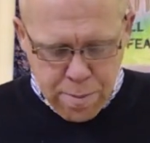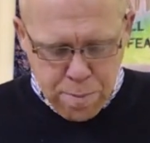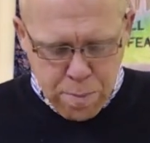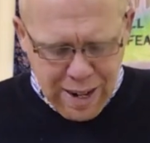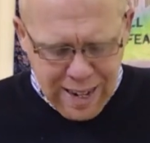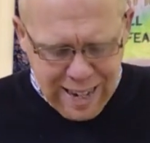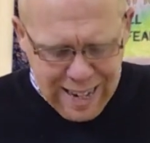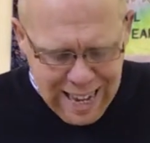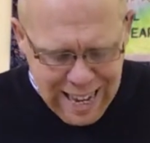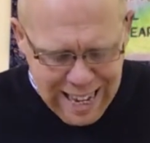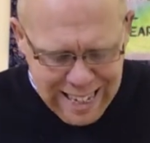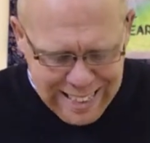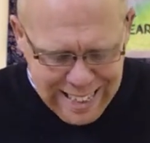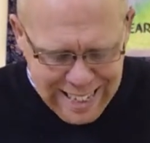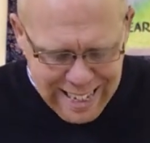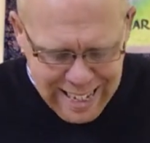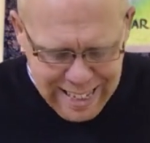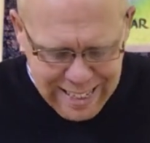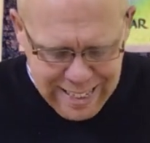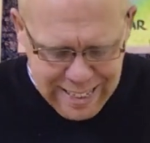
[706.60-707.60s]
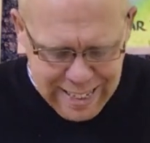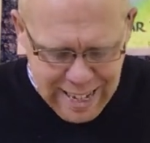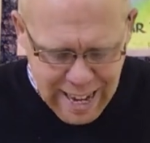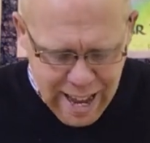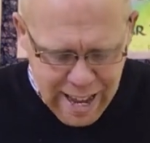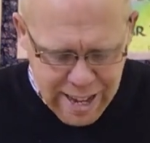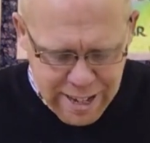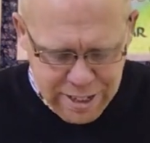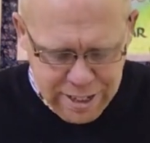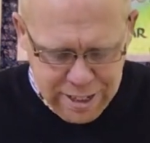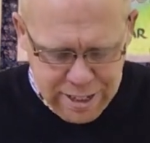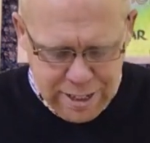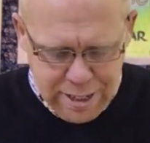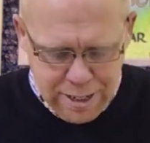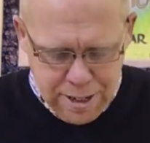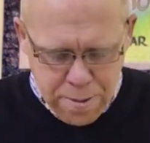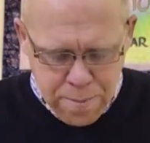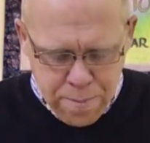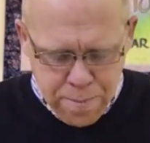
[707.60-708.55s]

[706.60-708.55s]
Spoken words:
But laziness says,